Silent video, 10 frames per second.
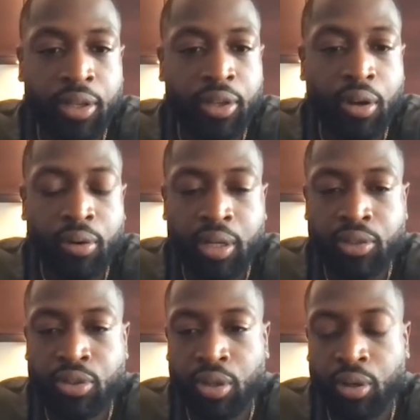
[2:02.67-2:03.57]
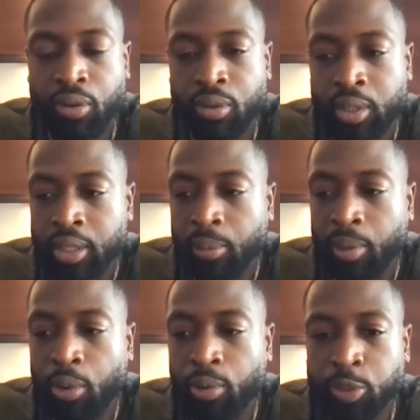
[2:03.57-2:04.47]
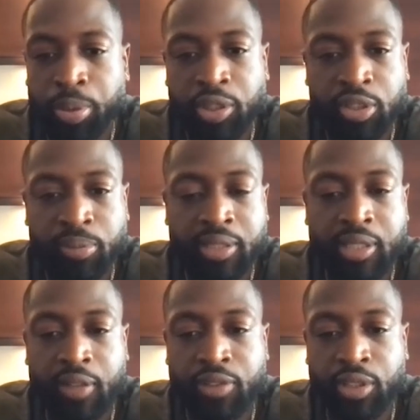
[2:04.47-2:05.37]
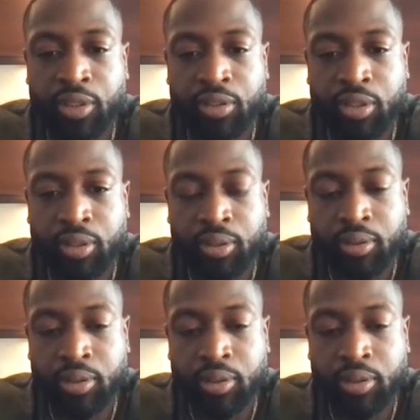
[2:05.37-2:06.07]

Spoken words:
And so I'm always pushing myself to